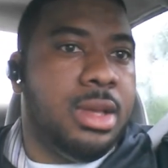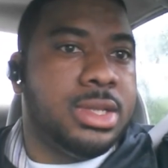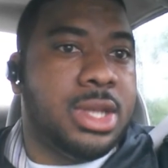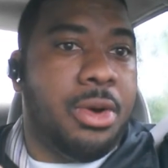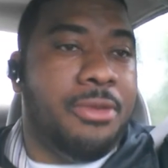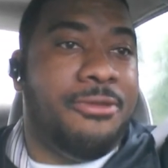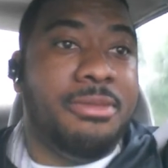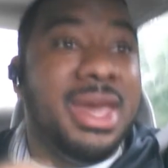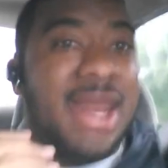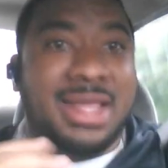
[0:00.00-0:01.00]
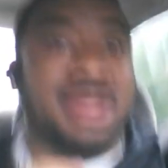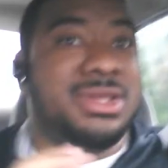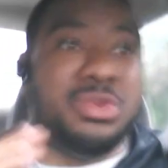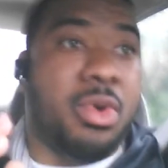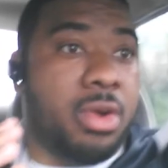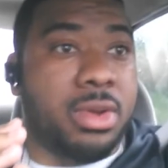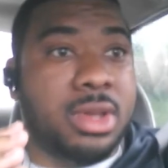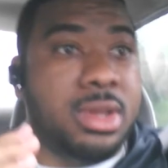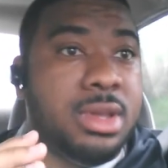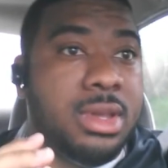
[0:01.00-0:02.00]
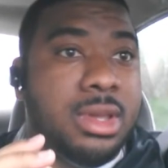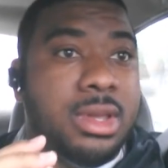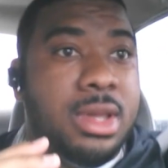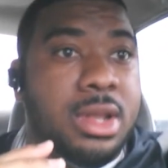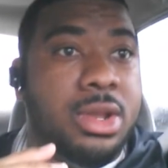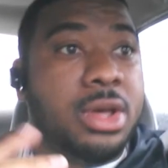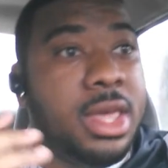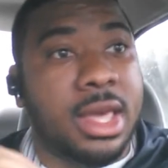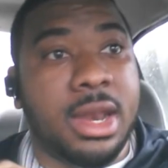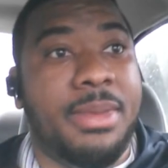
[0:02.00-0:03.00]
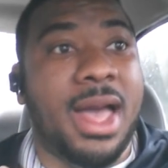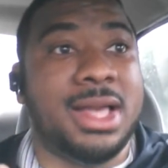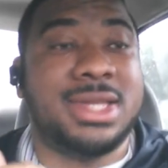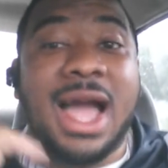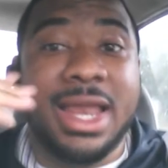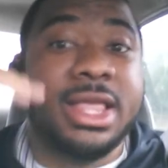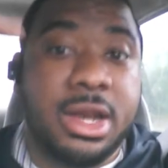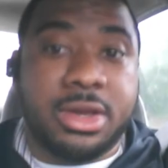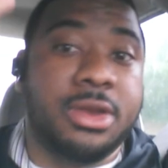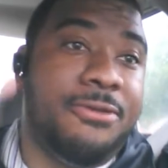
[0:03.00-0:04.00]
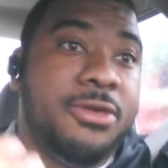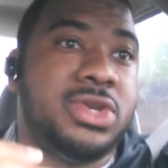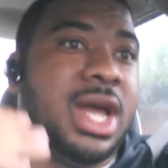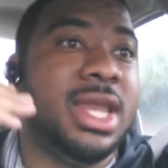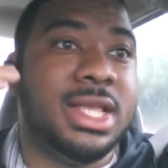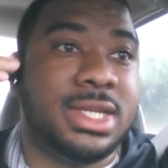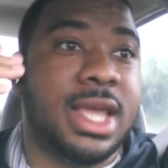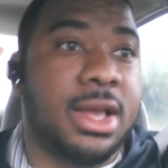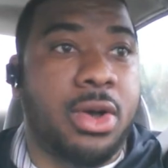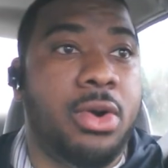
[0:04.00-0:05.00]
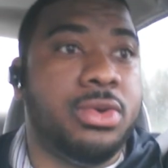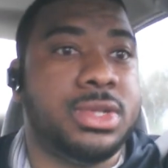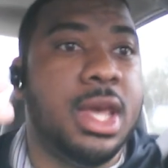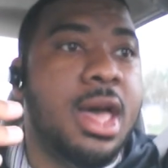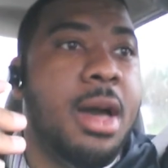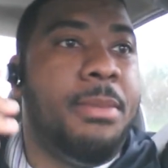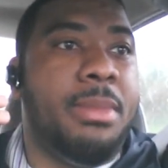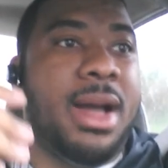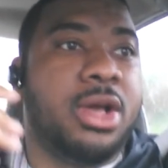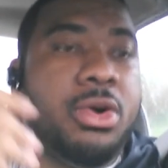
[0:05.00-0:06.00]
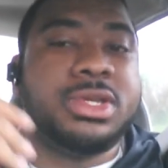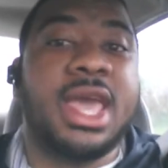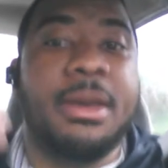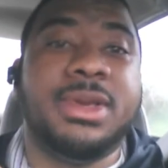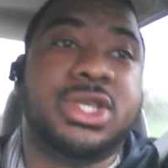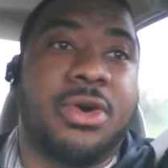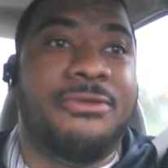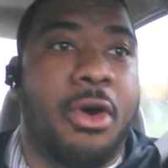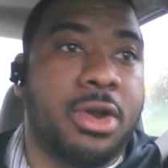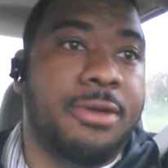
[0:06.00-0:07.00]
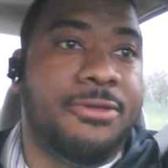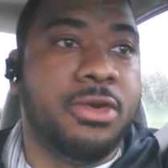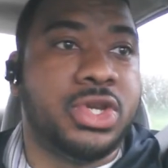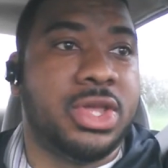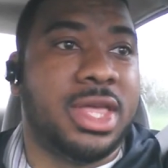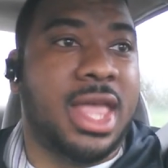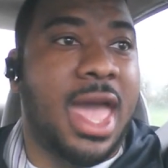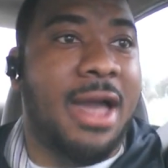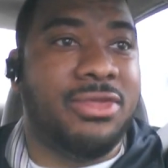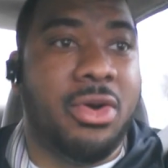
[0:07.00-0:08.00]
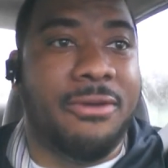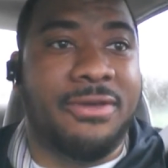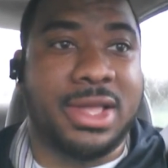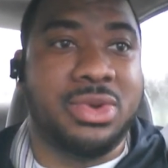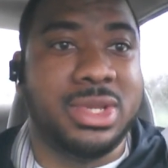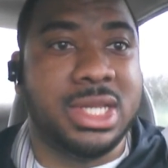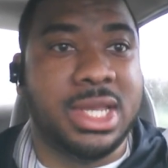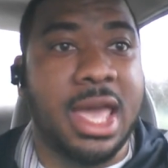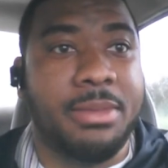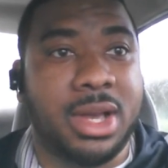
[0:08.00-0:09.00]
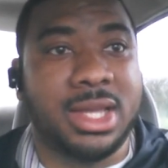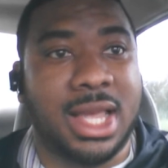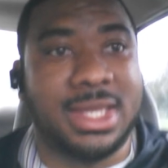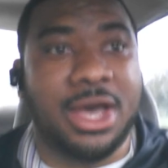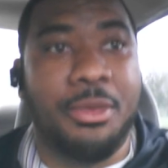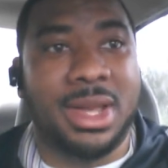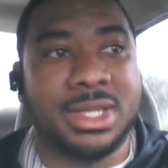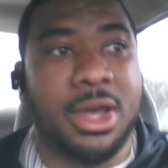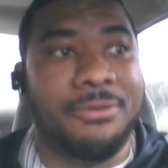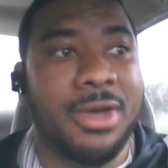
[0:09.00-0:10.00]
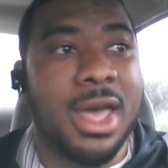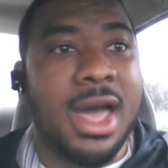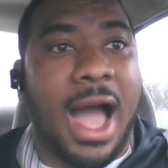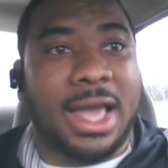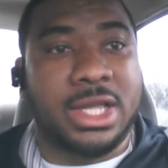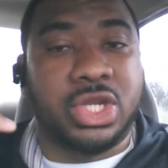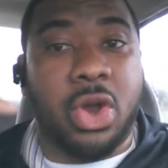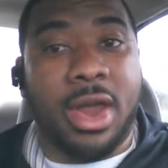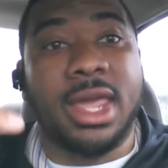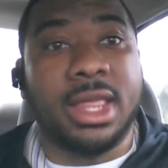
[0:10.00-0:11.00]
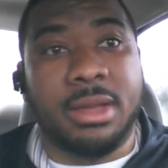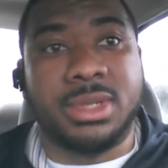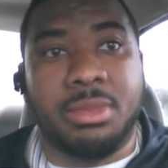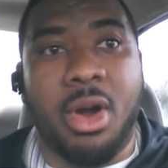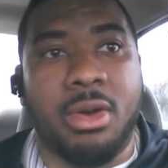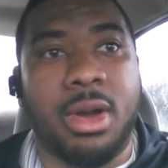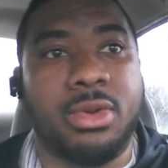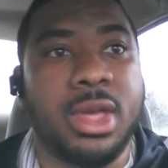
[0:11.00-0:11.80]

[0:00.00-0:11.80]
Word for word: So for me, that doesn't work looking in the past. I need to look in the future. I need to set goals. But my goals can't be so far in the future that they have no effect on today because I tell myself I can start hitting them tomorrow.